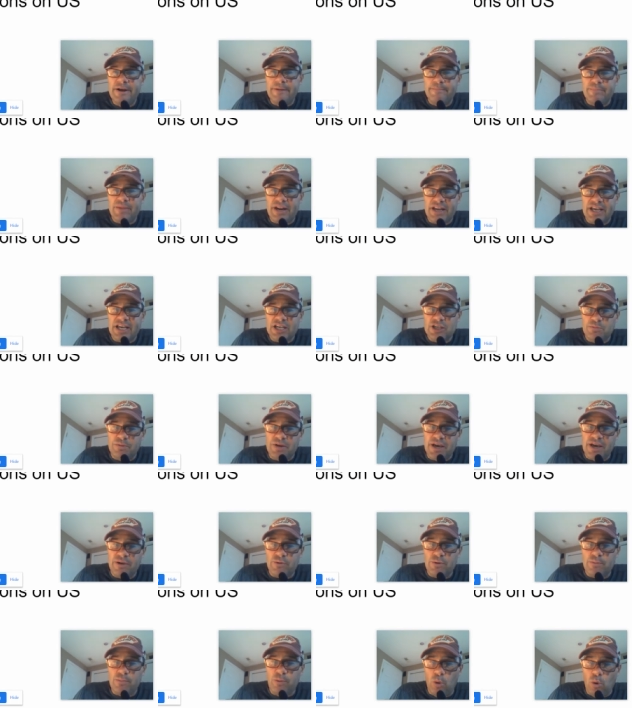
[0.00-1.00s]
that ESPN
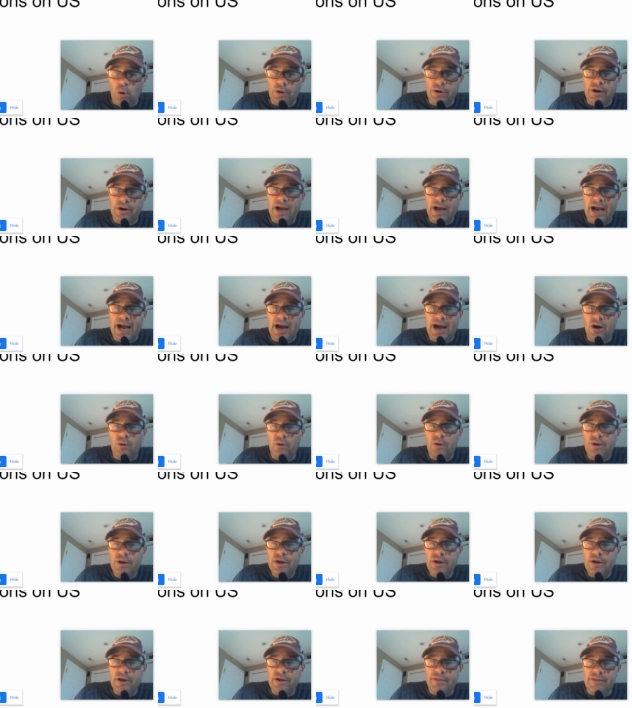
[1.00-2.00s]
reported how
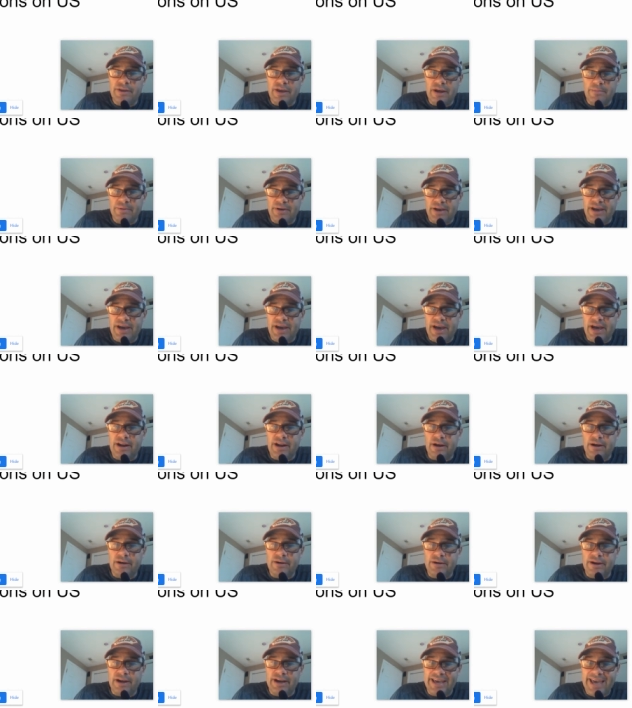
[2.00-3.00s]
the NBA had
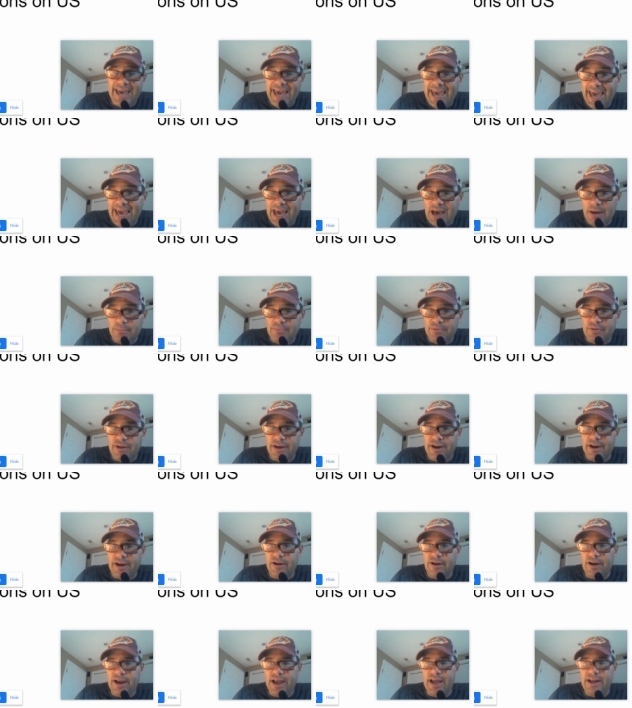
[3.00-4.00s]
a, a, camp
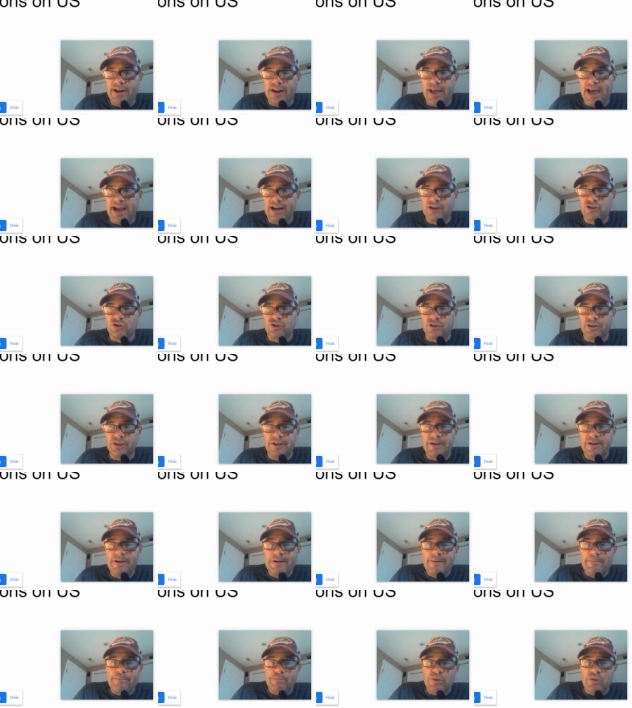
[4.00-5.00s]
there, and actually
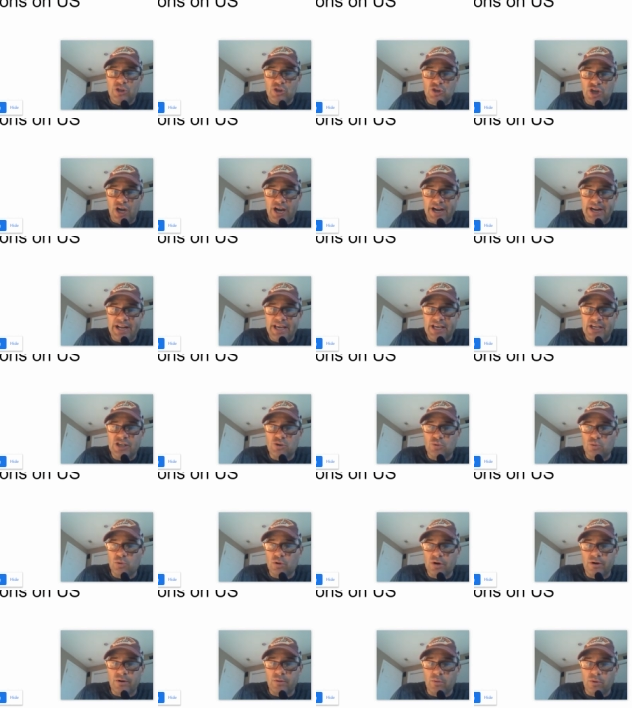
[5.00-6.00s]
the Chinese
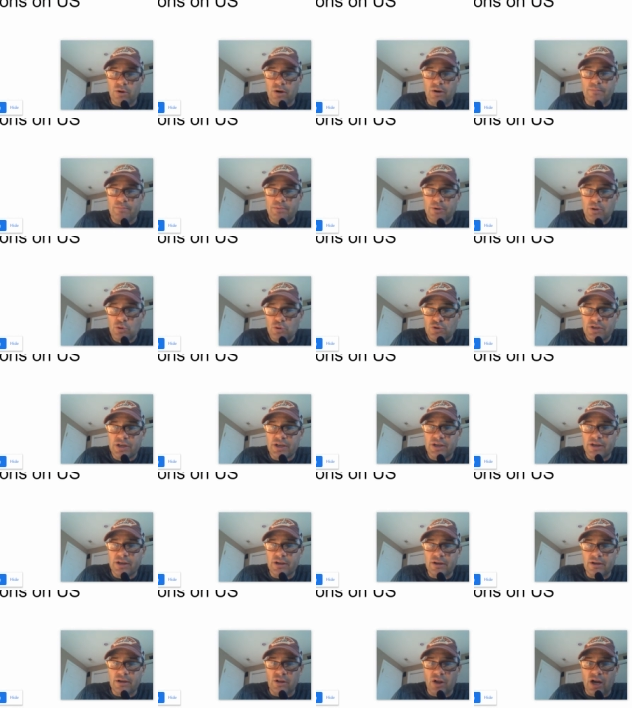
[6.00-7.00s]
were were
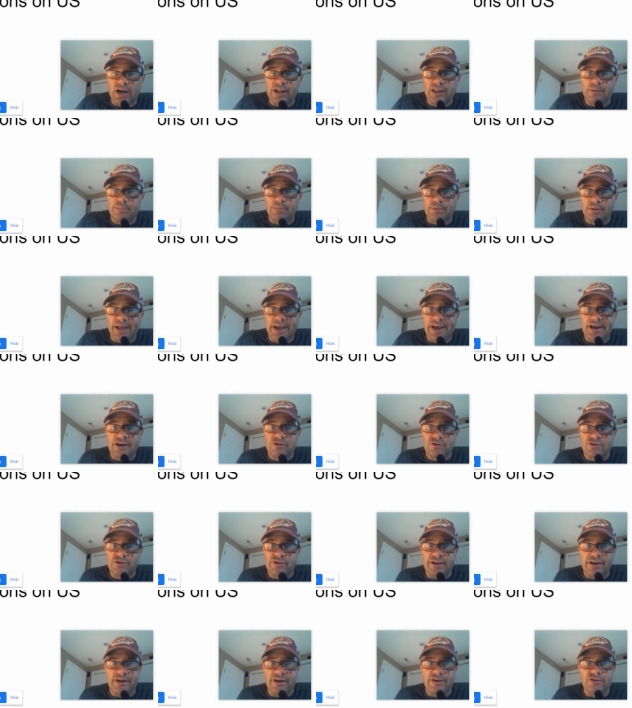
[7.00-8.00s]
abusing a lot of the players
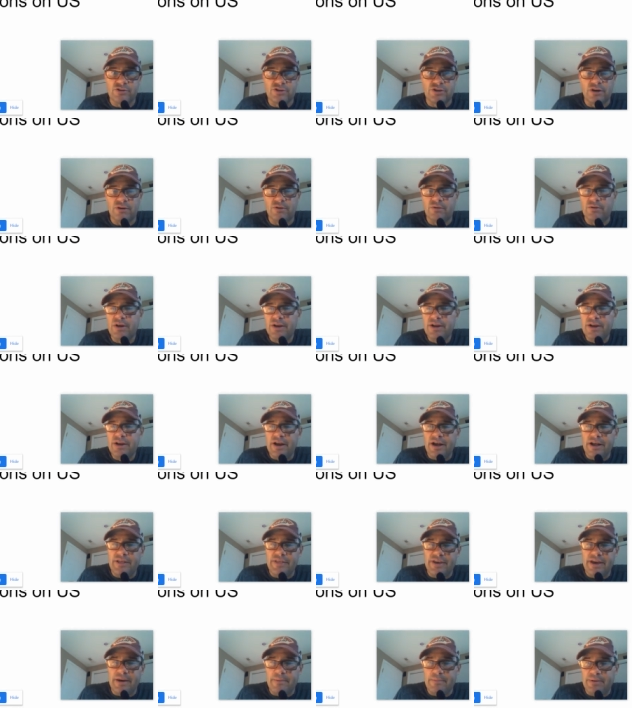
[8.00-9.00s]
there. So
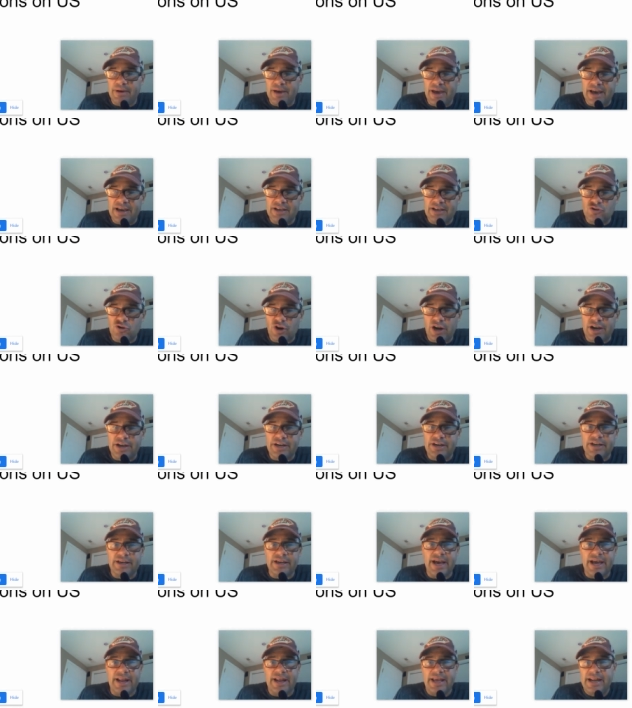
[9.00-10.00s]
the NBA is trying to
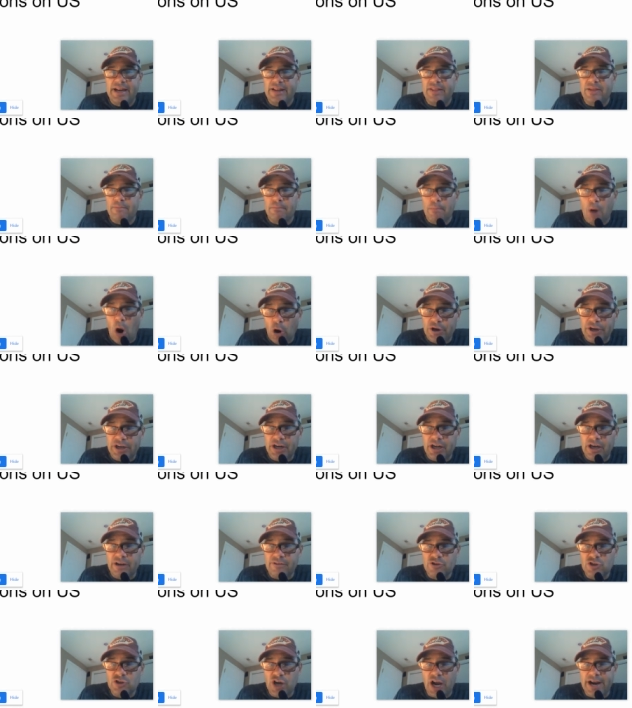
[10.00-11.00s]
get into the market
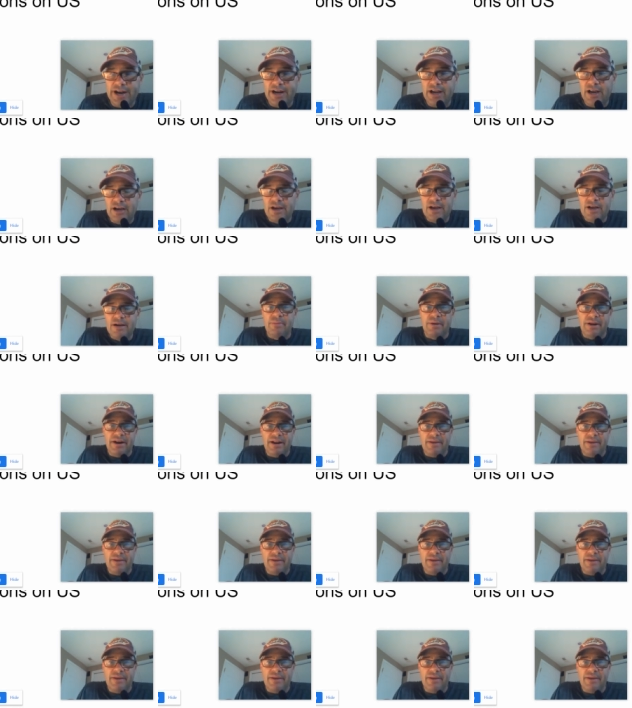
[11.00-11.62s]
of China, but